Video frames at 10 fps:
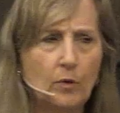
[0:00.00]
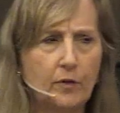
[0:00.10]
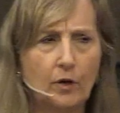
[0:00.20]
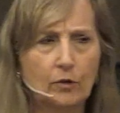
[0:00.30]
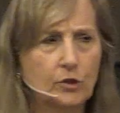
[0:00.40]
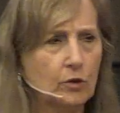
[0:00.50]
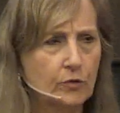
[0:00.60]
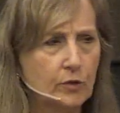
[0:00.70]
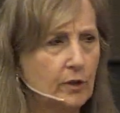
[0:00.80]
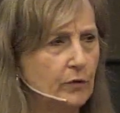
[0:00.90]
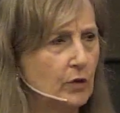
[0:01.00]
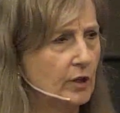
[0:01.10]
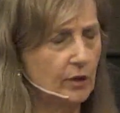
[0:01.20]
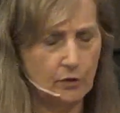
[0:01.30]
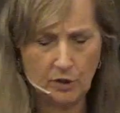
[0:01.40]
with young children, if you
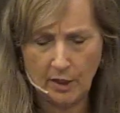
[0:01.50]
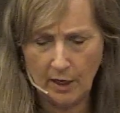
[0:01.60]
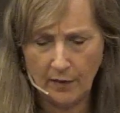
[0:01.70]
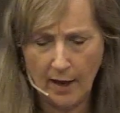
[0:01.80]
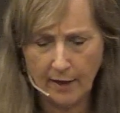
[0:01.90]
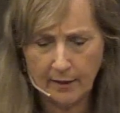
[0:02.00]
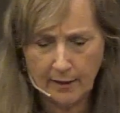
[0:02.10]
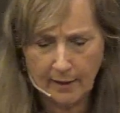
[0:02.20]
can understand that.